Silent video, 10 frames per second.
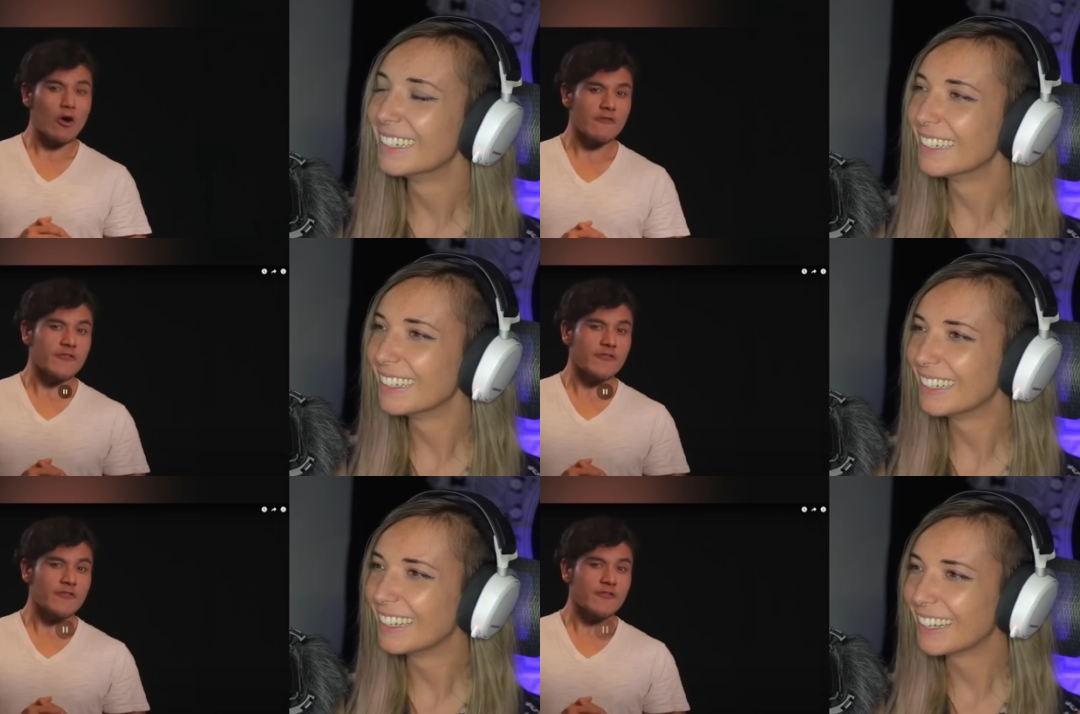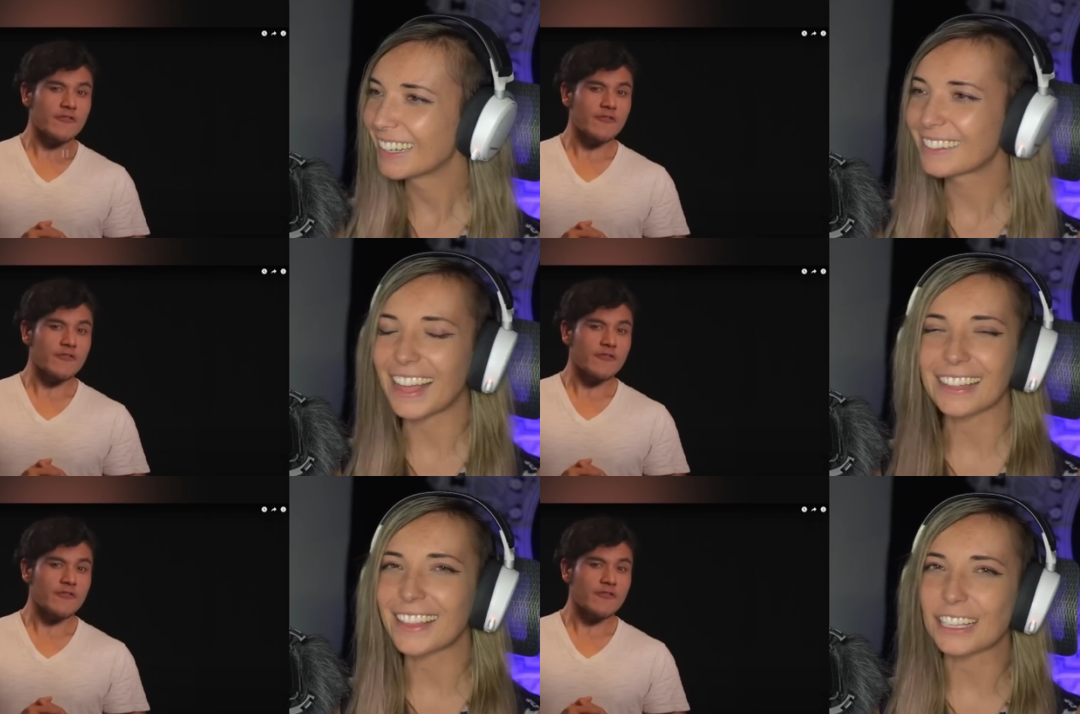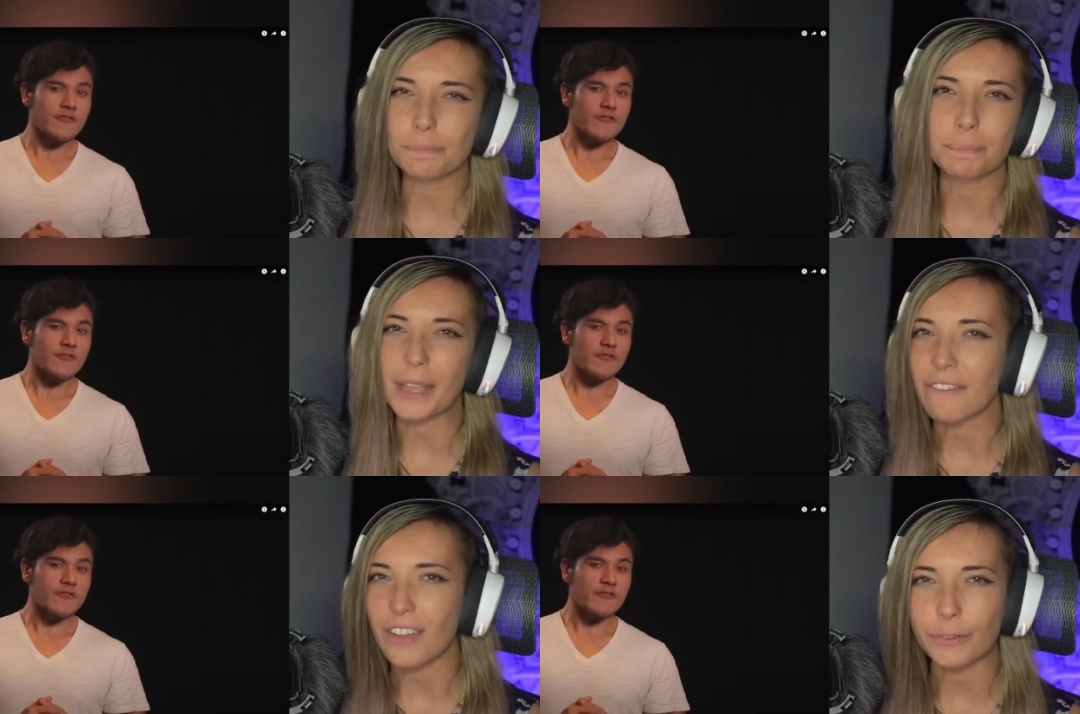Speaker 1: Out of that that's
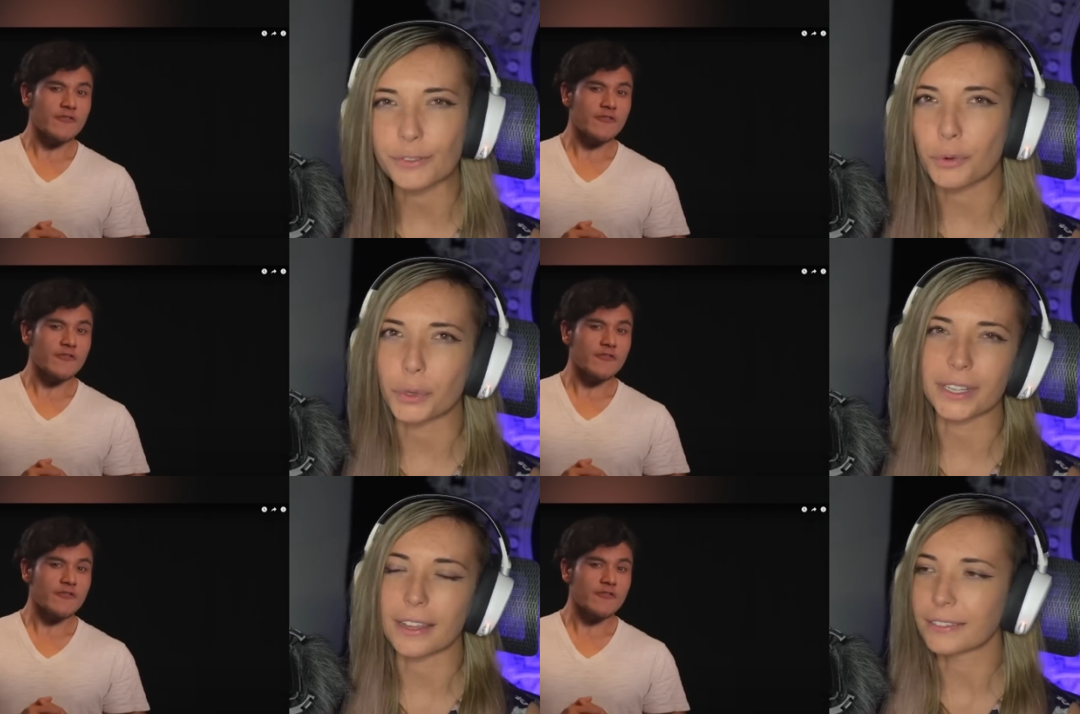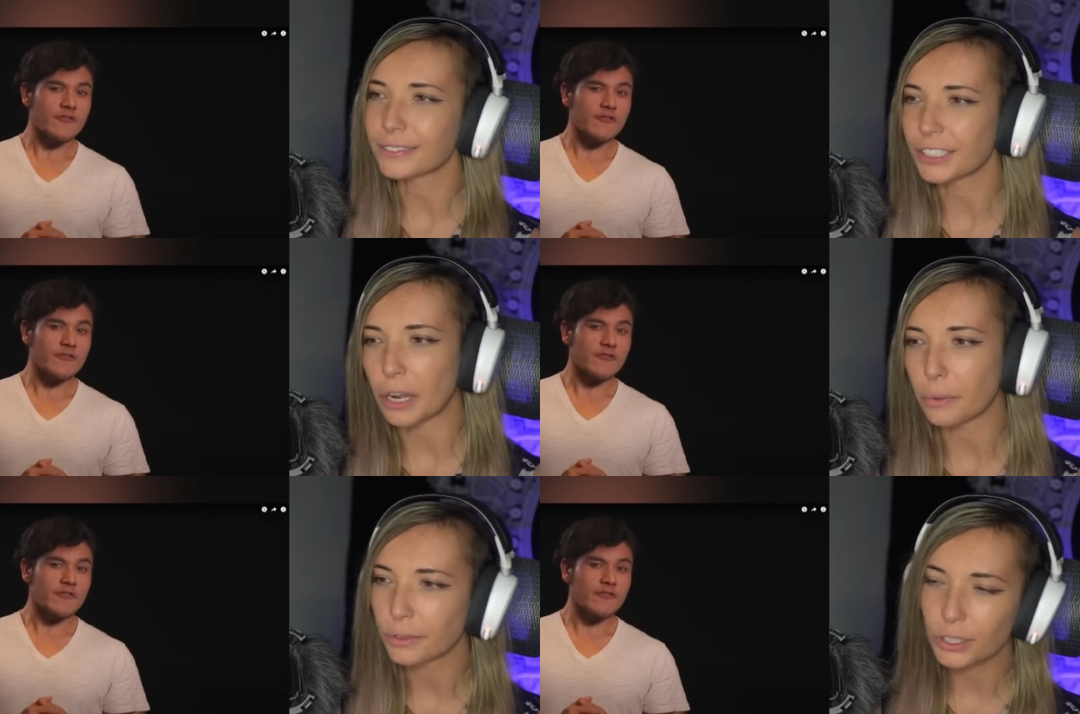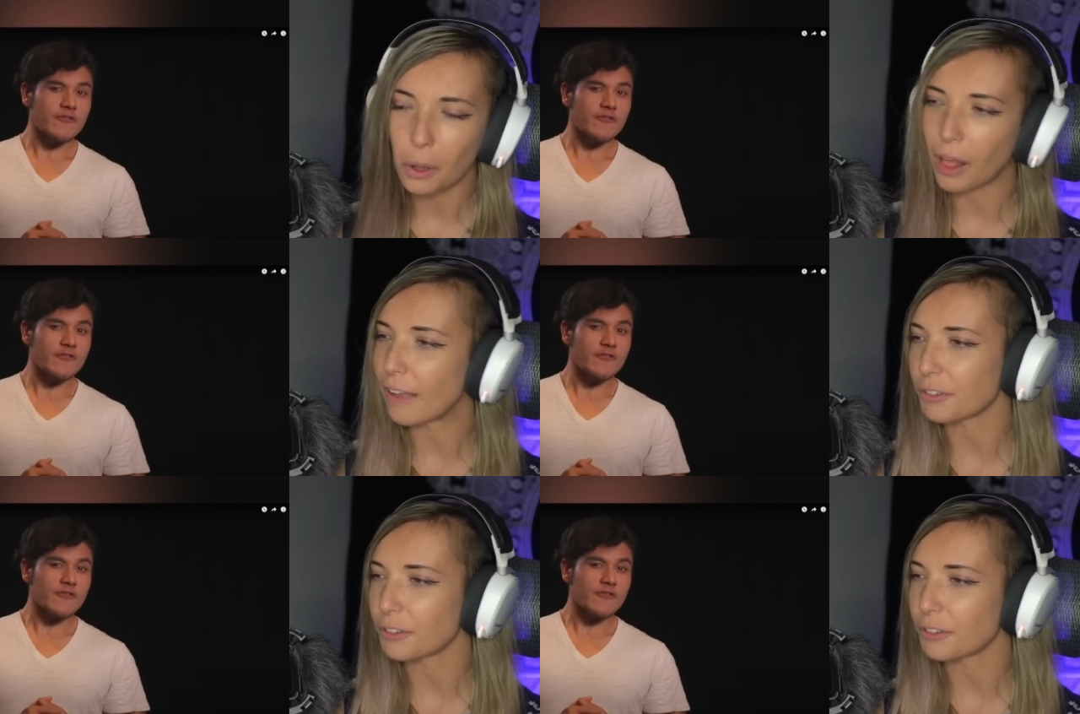BFFs for you. You know, you all have your